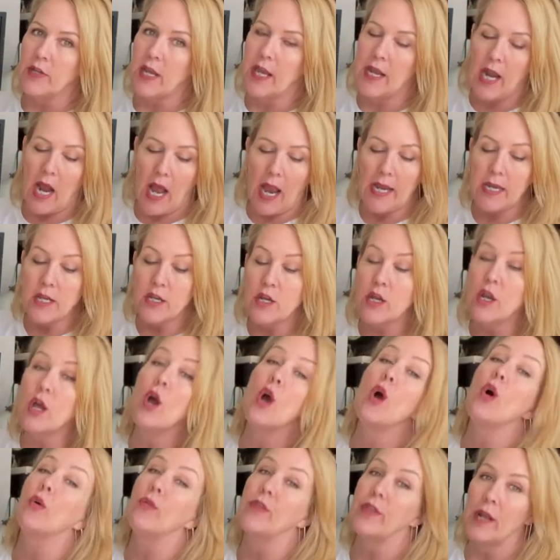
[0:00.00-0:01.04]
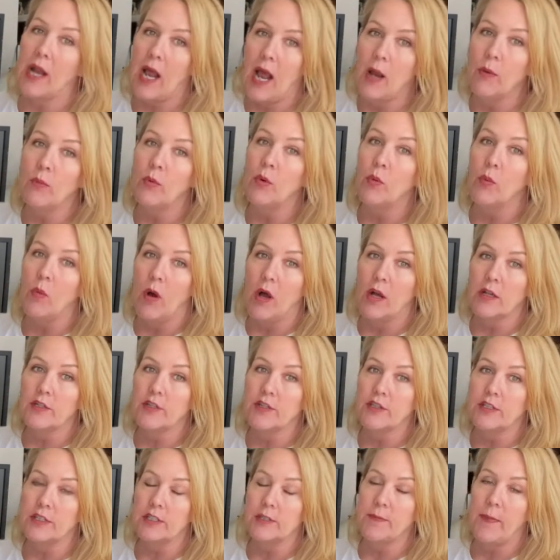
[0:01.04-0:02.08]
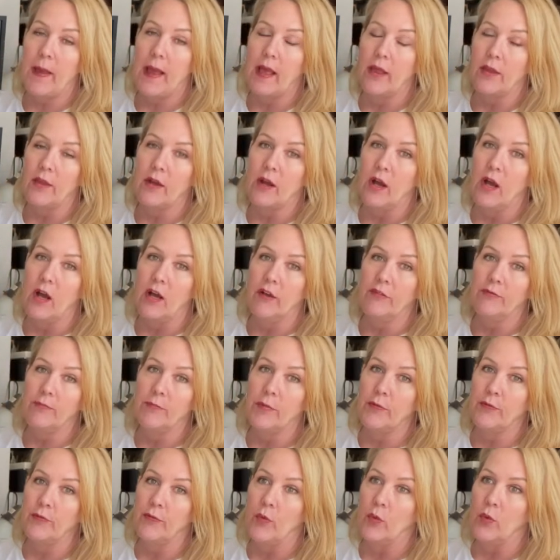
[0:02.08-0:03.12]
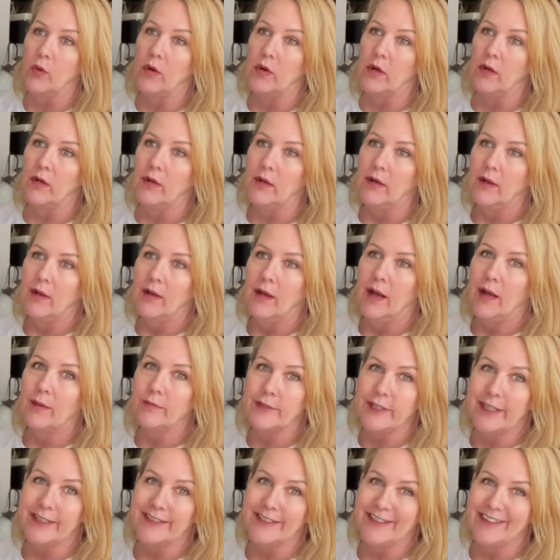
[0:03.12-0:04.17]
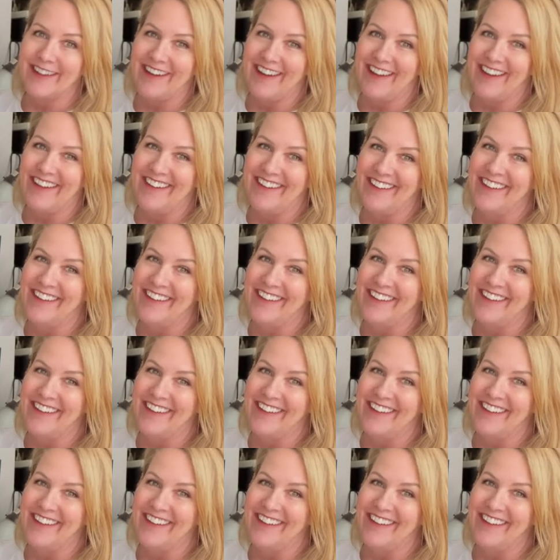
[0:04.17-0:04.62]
and I know that I will wash this palette off before I'm done today.